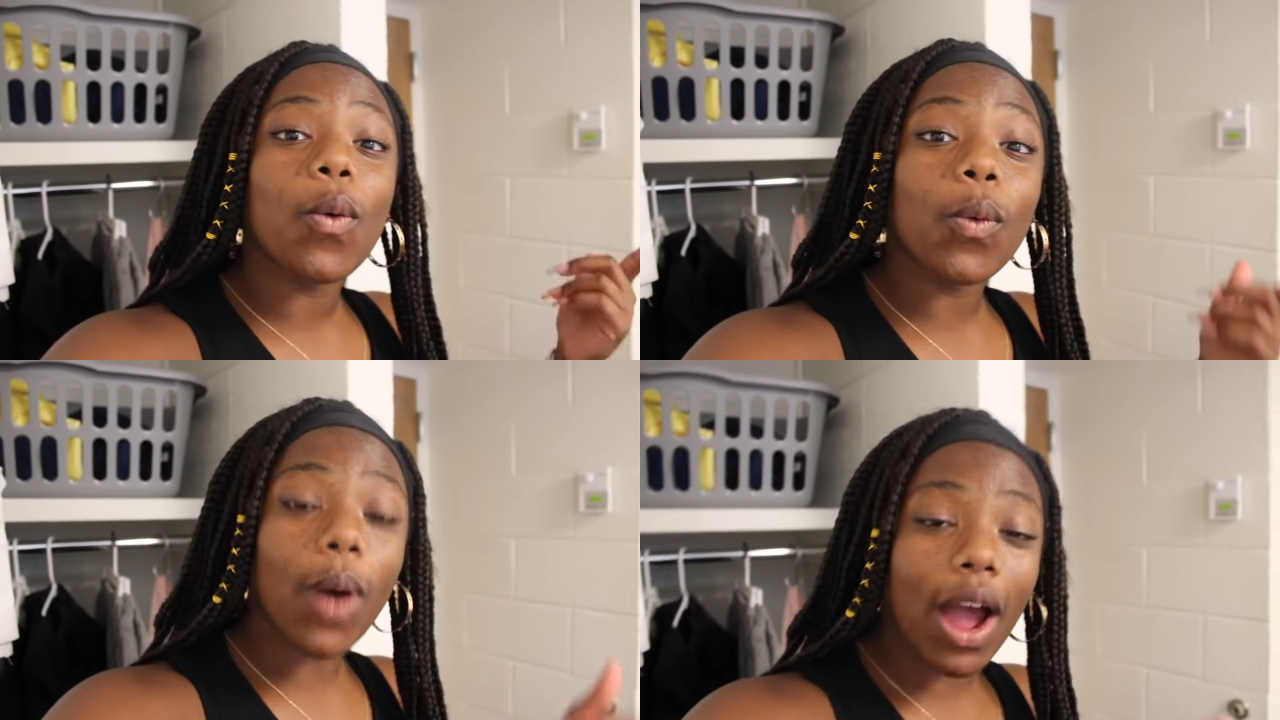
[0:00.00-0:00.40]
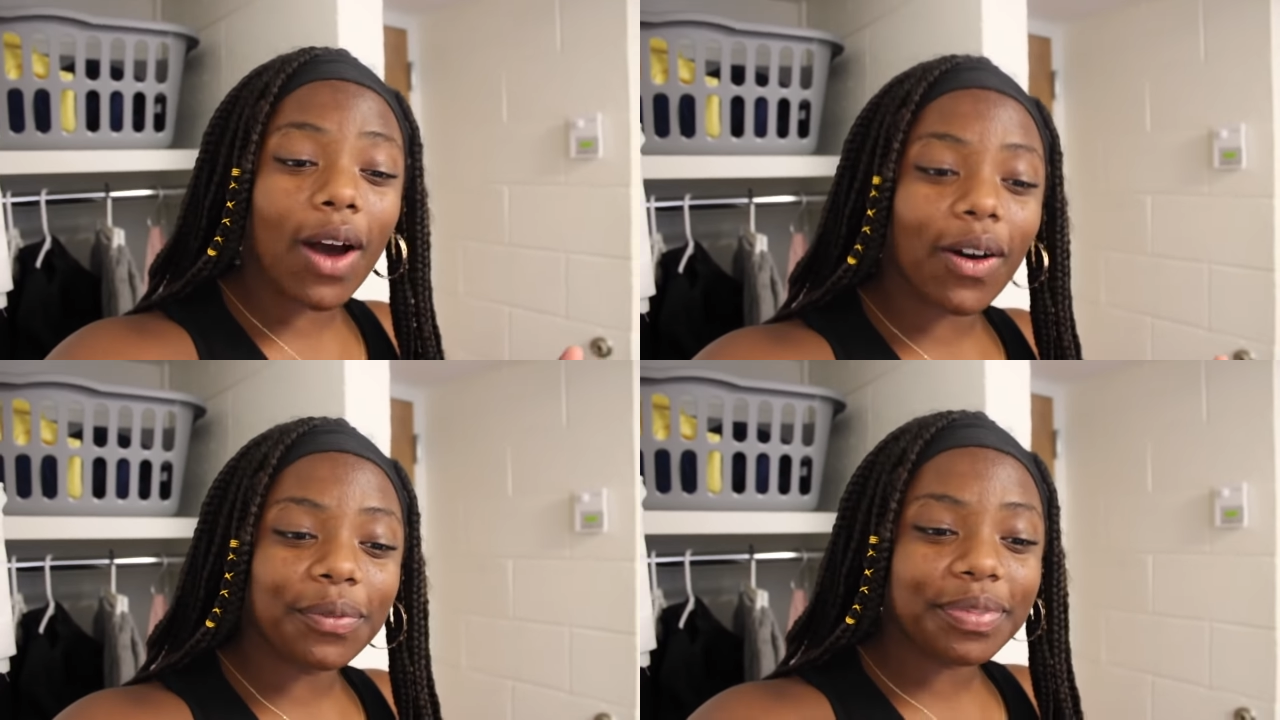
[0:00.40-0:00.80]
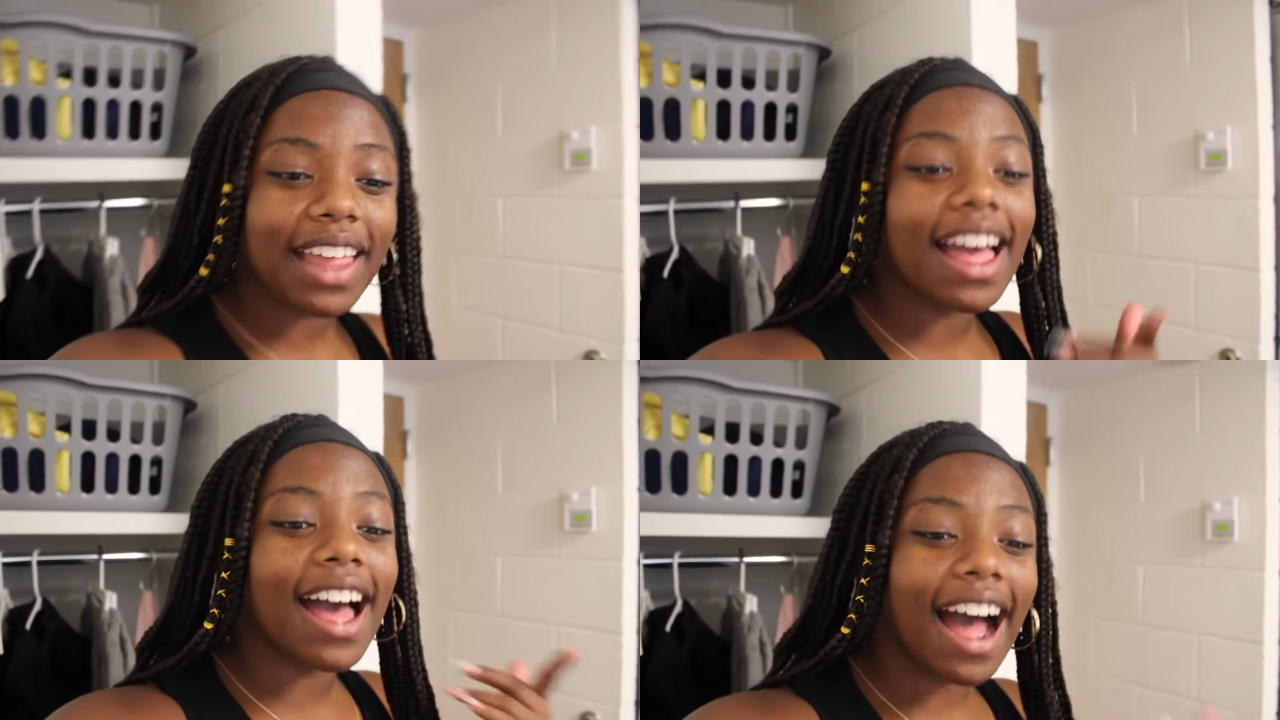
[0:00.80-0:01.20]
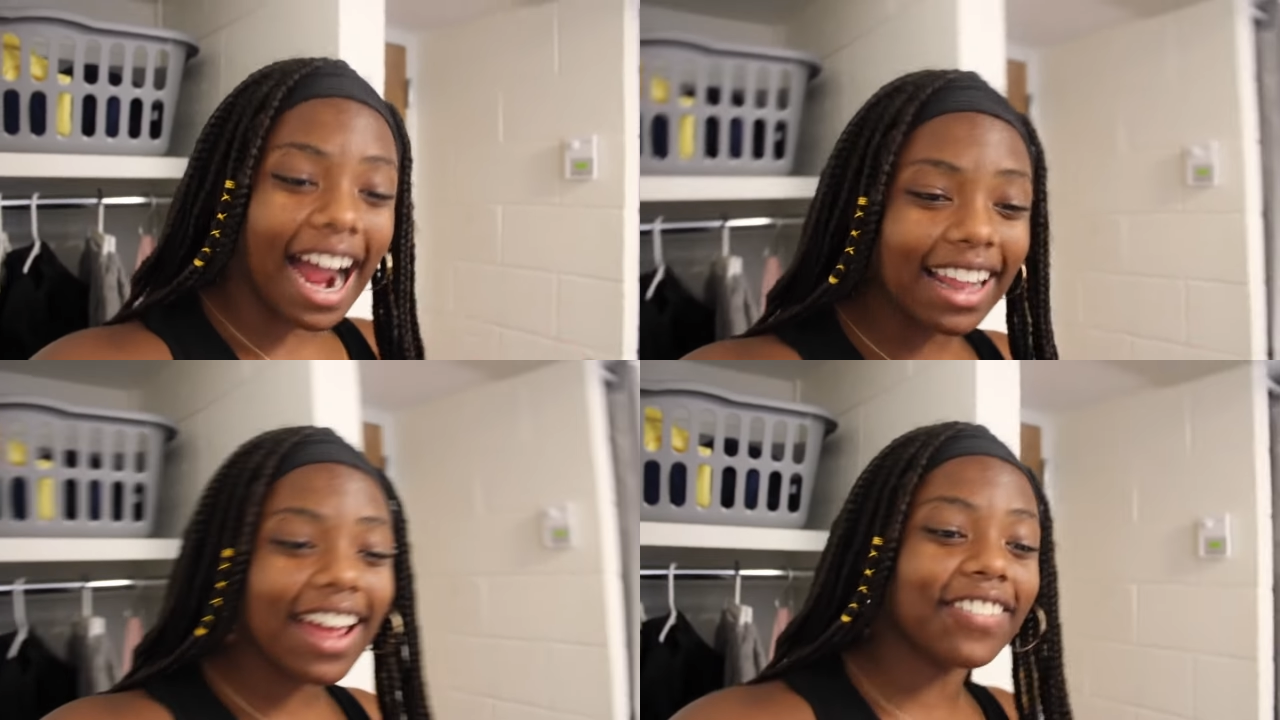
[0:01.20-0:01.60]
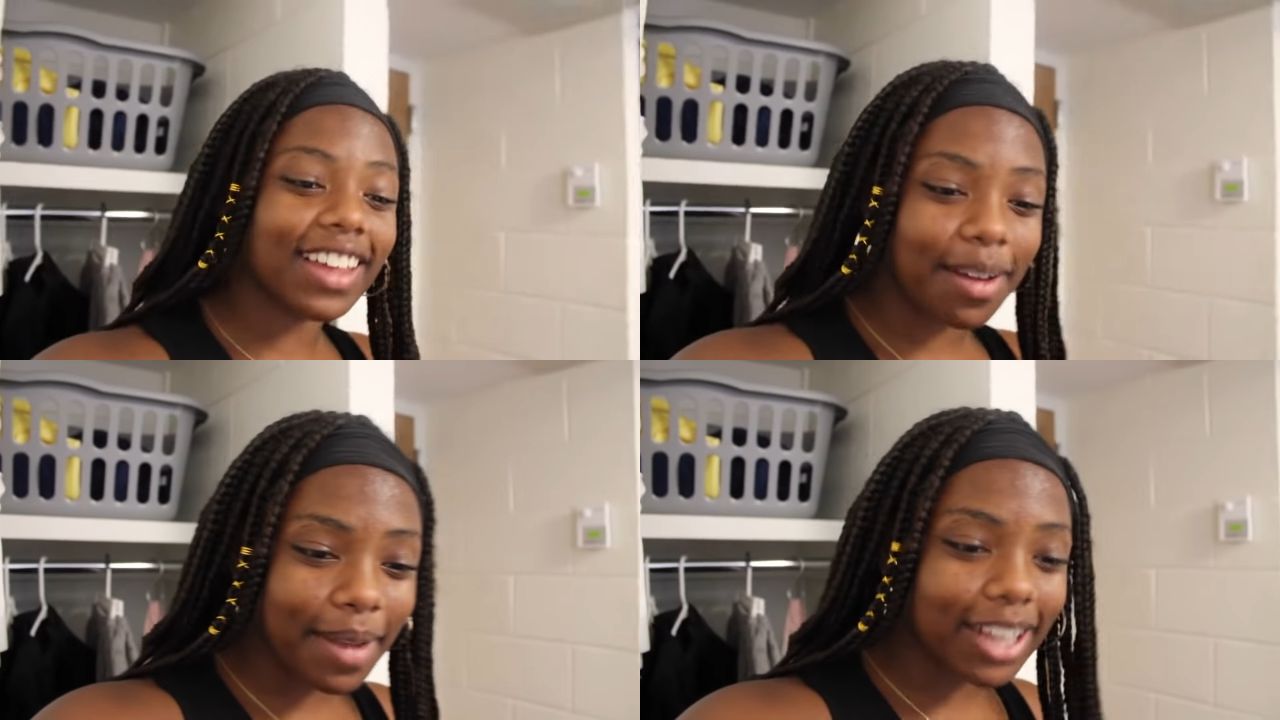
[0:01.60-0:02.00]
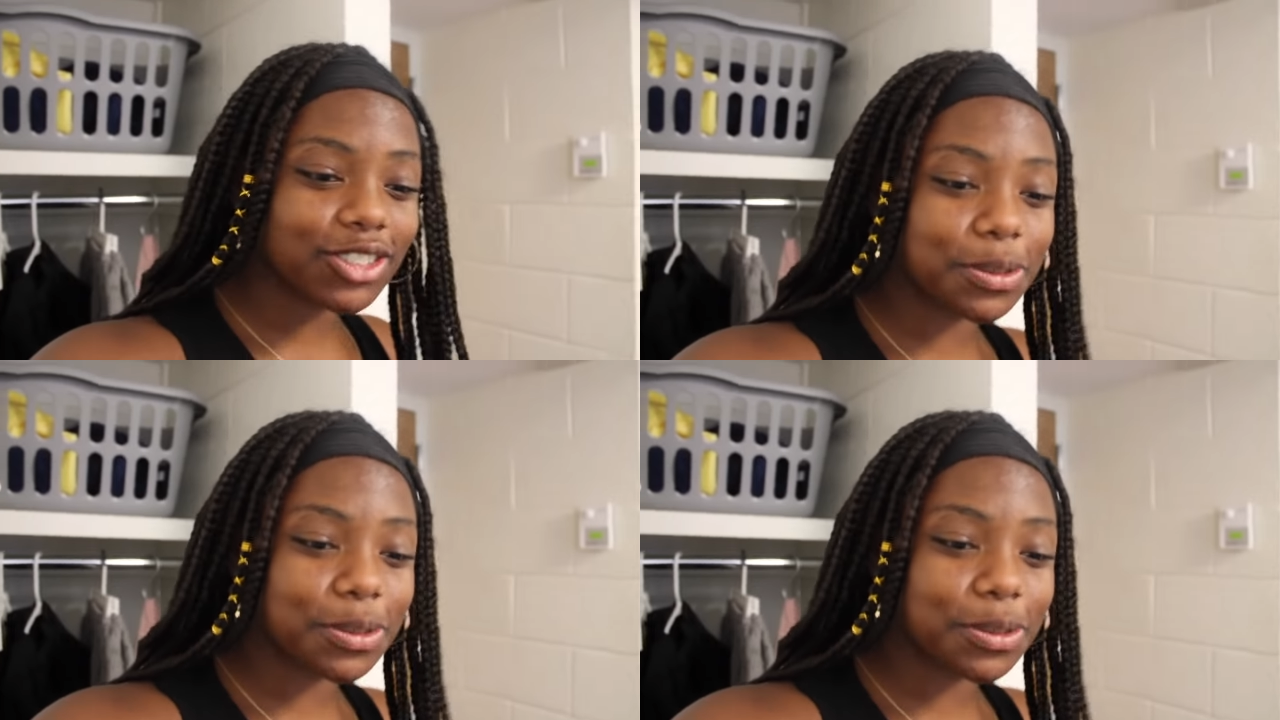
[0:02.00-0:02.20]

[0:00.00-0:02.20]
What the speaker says: Well, I left the command